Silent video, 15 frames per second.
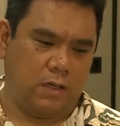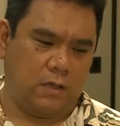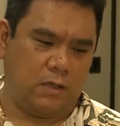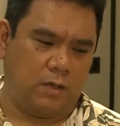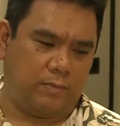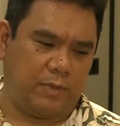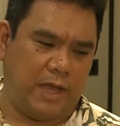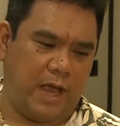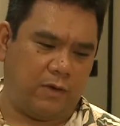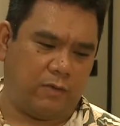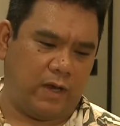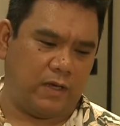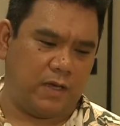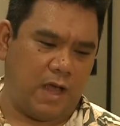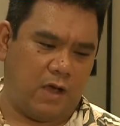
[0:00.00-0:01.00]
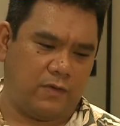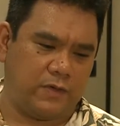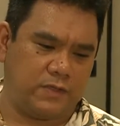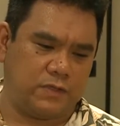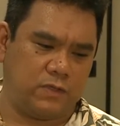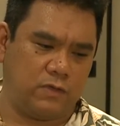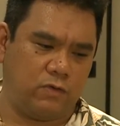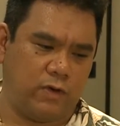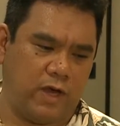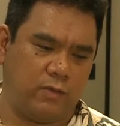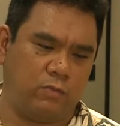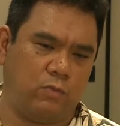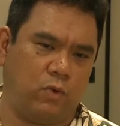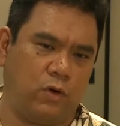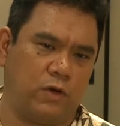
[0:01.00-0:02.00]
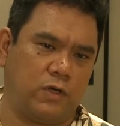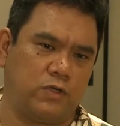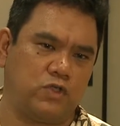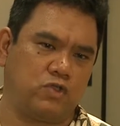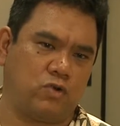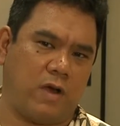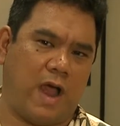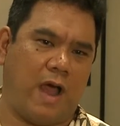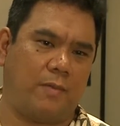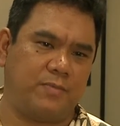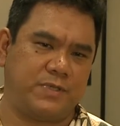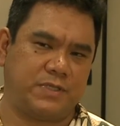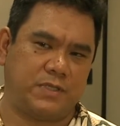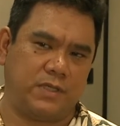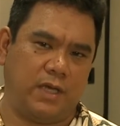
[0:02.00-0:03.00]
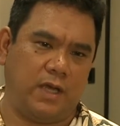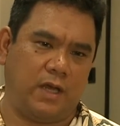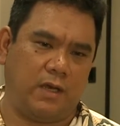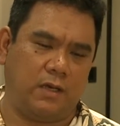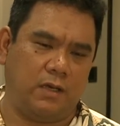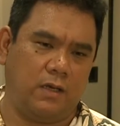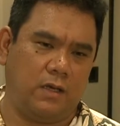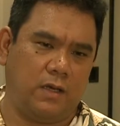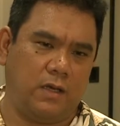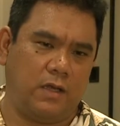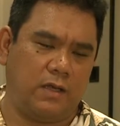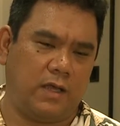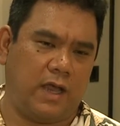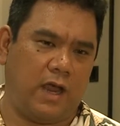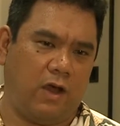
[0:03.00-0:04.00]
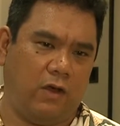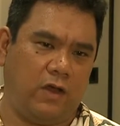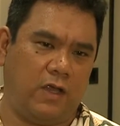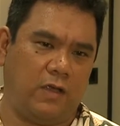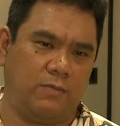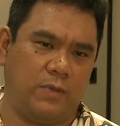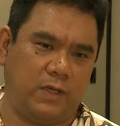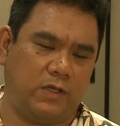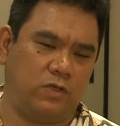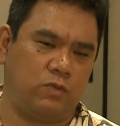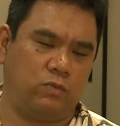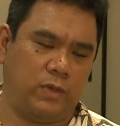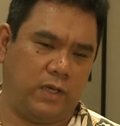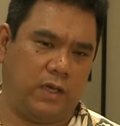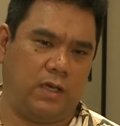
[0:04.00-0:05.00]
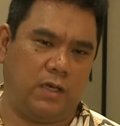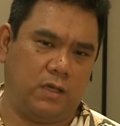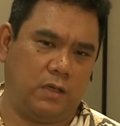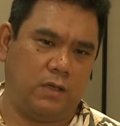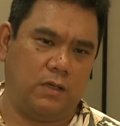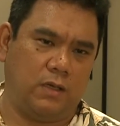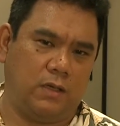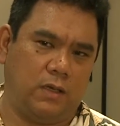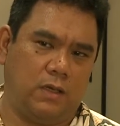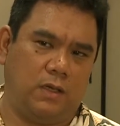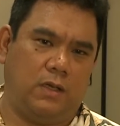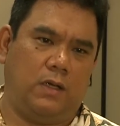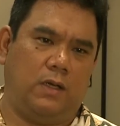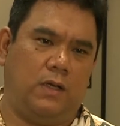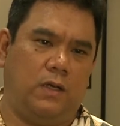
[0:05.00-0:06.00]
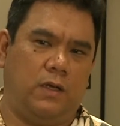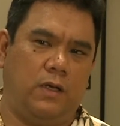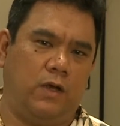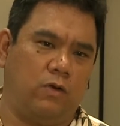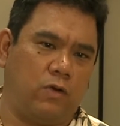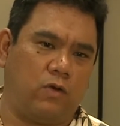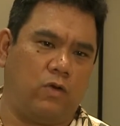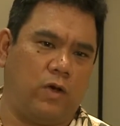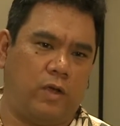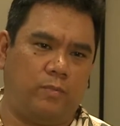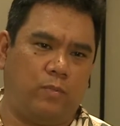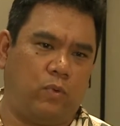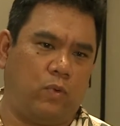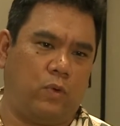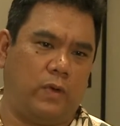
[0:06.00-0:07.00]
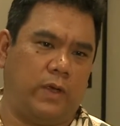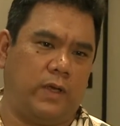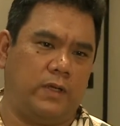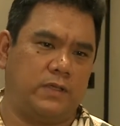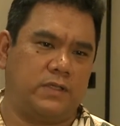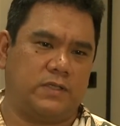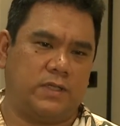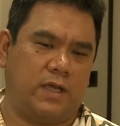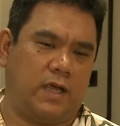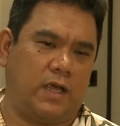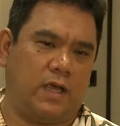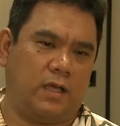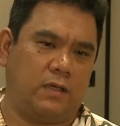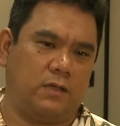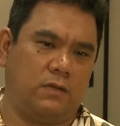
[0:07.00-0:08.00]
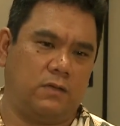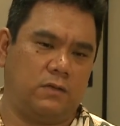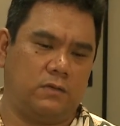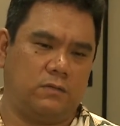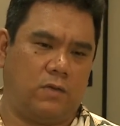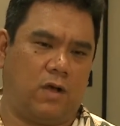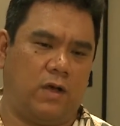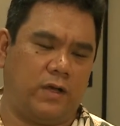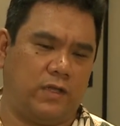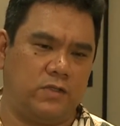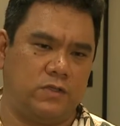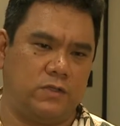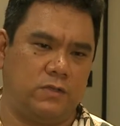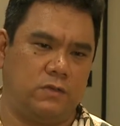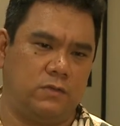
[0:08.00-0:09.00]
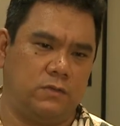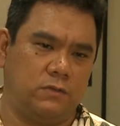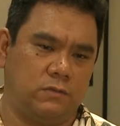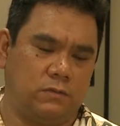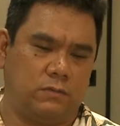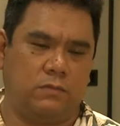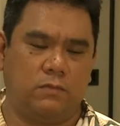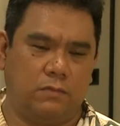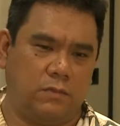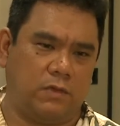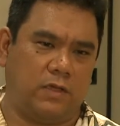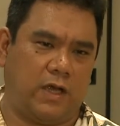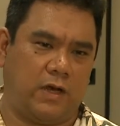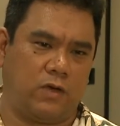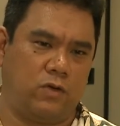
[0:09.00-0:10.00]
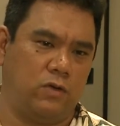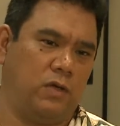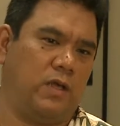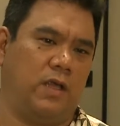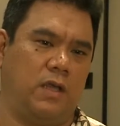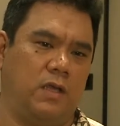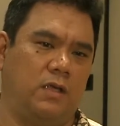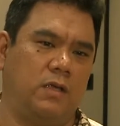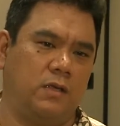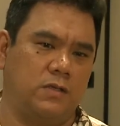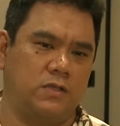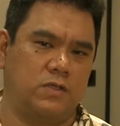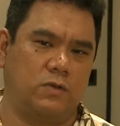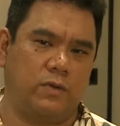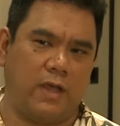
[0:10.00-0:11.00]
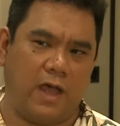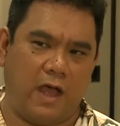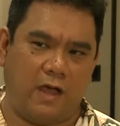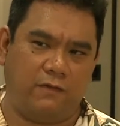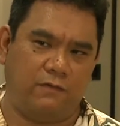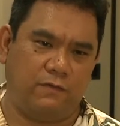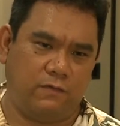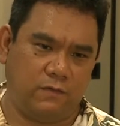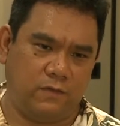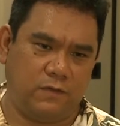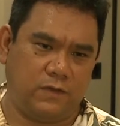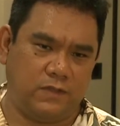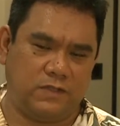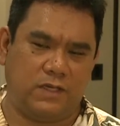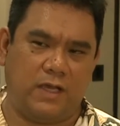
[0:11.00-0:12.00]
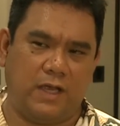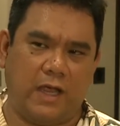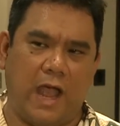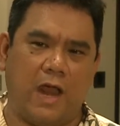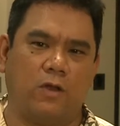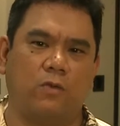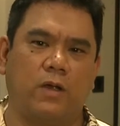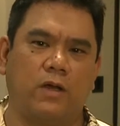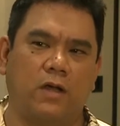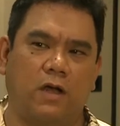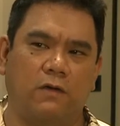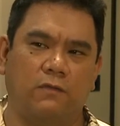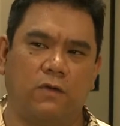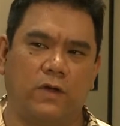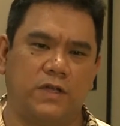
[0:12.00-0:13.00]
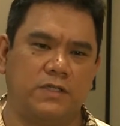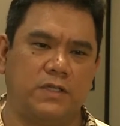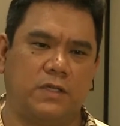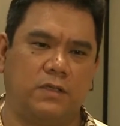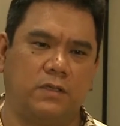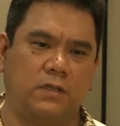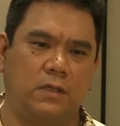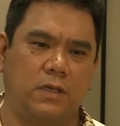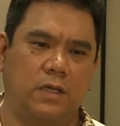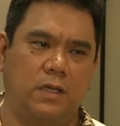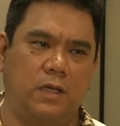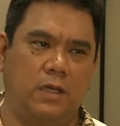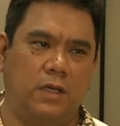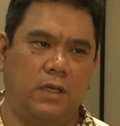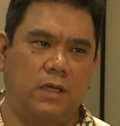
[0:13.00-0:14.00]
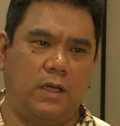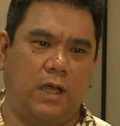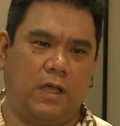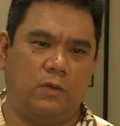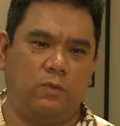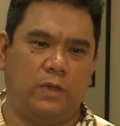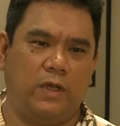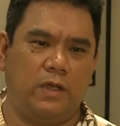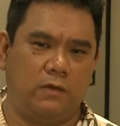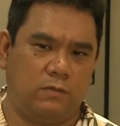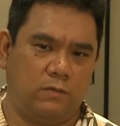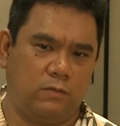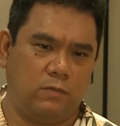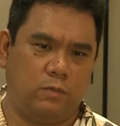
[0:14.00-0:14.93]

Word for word: The plan right now is to create more traps in the area between Iroquois Point and on into Nanakuli. So we have adequate coverage and, and we can